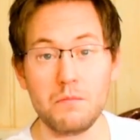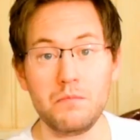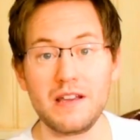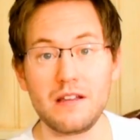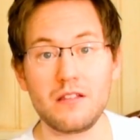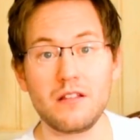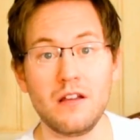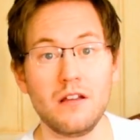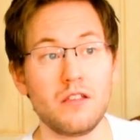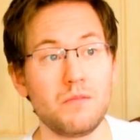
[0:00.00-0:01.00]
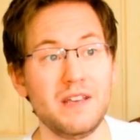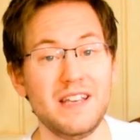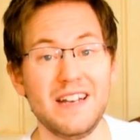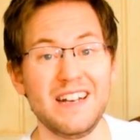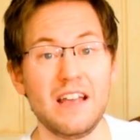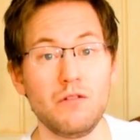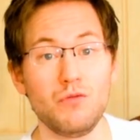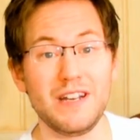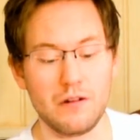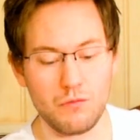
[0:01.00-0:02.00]
biggest speed it can
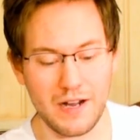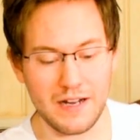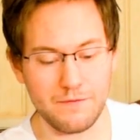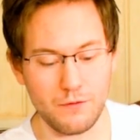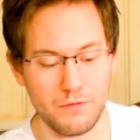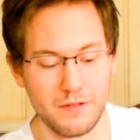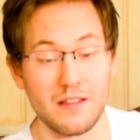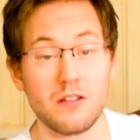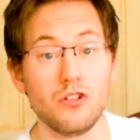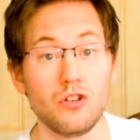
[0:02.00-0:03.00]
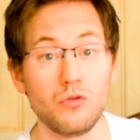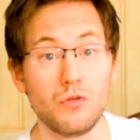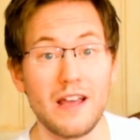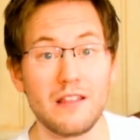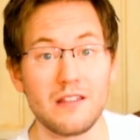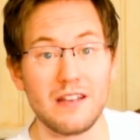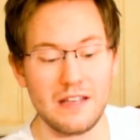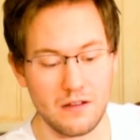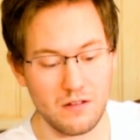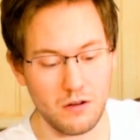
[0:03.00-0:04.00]
read and write for this new
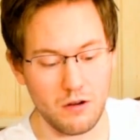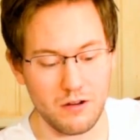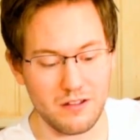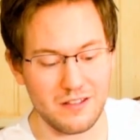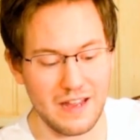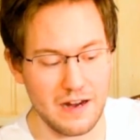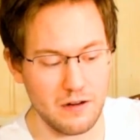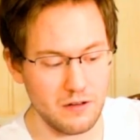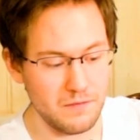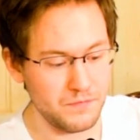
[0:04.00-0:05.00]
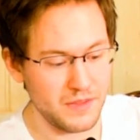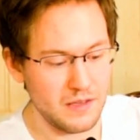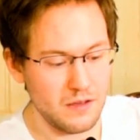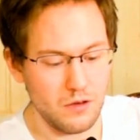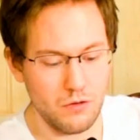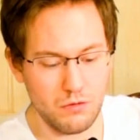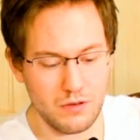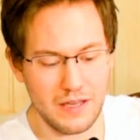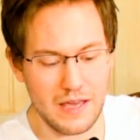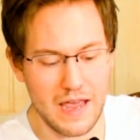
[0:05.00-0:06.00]
SD card standard.
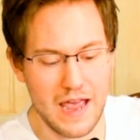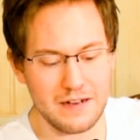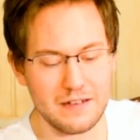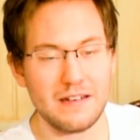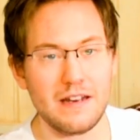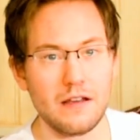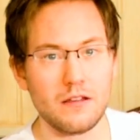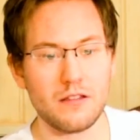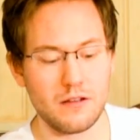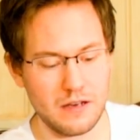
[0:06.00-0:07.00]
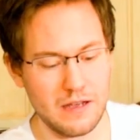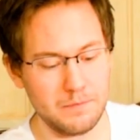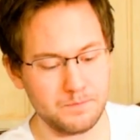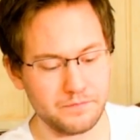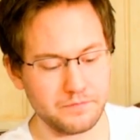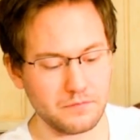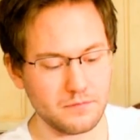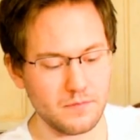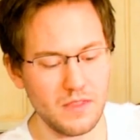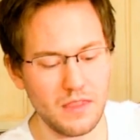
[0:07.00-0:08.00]
Okay, and next,
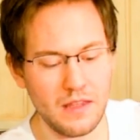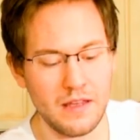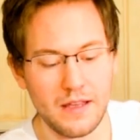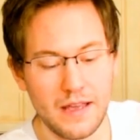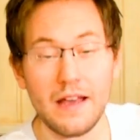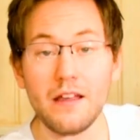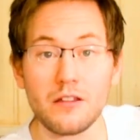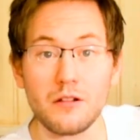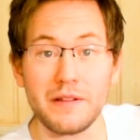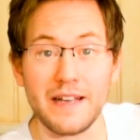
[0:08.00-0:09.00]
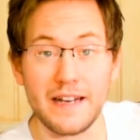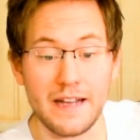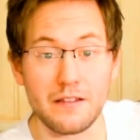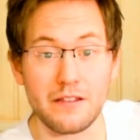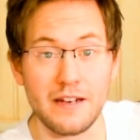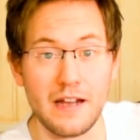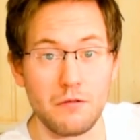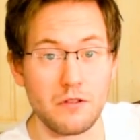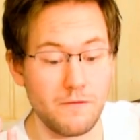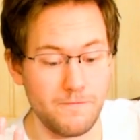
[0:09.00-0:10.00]
Hasselblad has
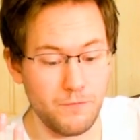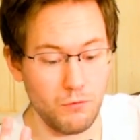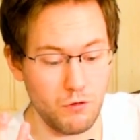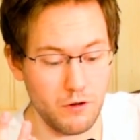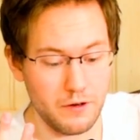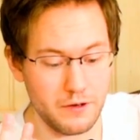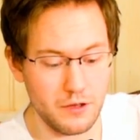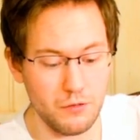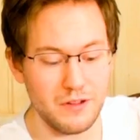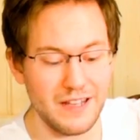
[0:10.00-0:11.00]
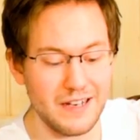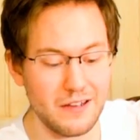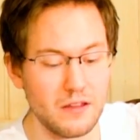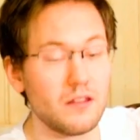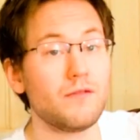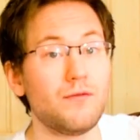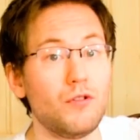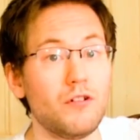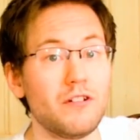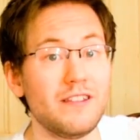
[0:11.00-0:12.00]
announced 4 new lenses
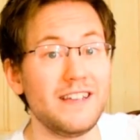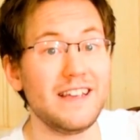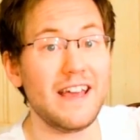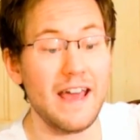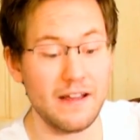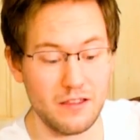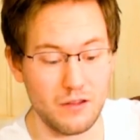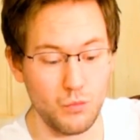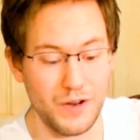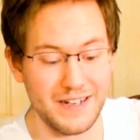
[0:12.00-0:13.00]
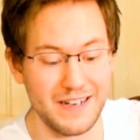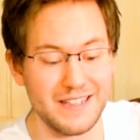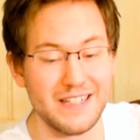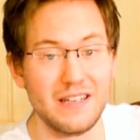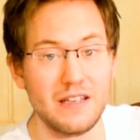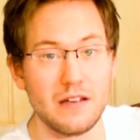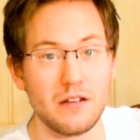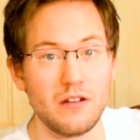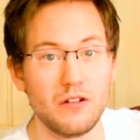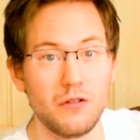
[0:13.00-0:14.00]
for the X1D,
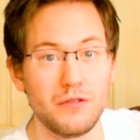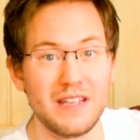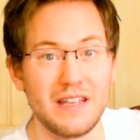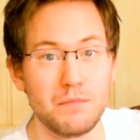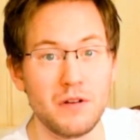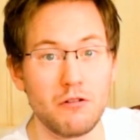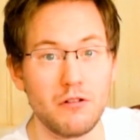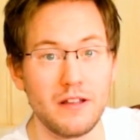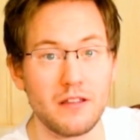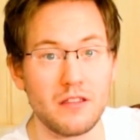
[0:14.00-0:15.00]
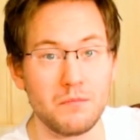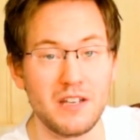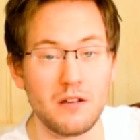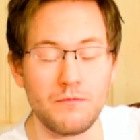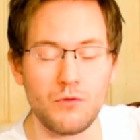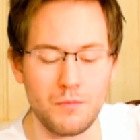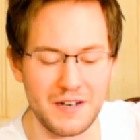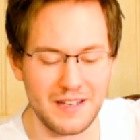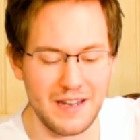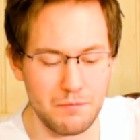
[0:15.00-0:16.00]
the mirrorless medium
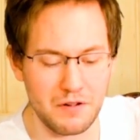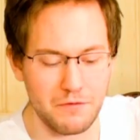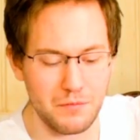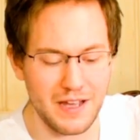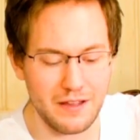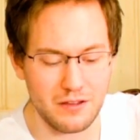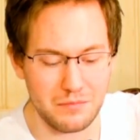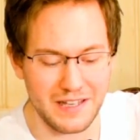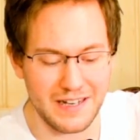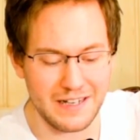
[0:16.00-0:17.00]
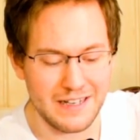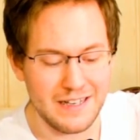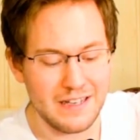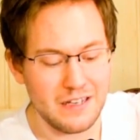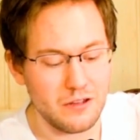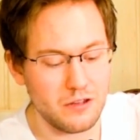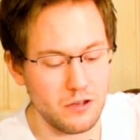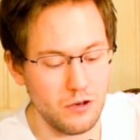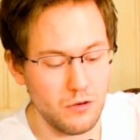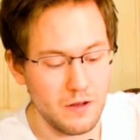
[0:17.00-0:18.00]
format camera from Hasselblad.
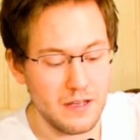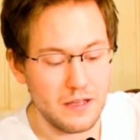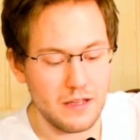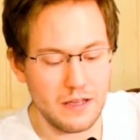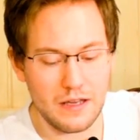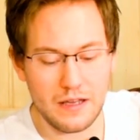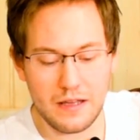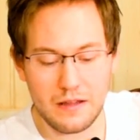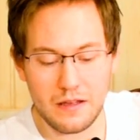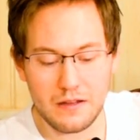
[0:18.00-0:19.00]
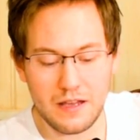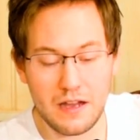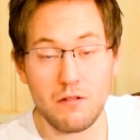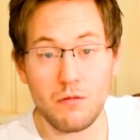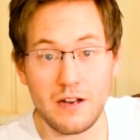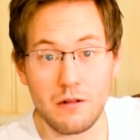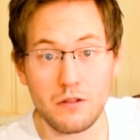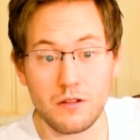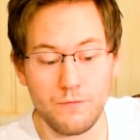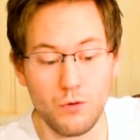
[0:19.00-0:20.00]
So they have
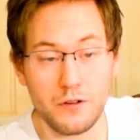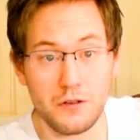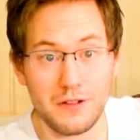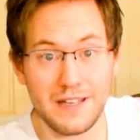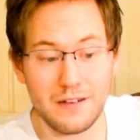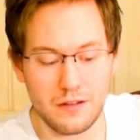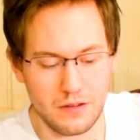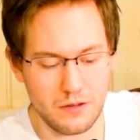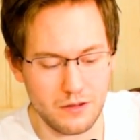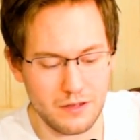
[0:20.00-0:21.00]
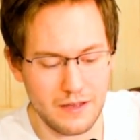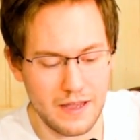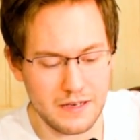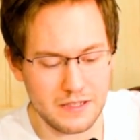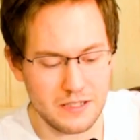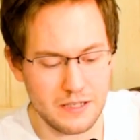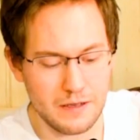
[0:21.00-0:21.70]
announced 4 new lenses, and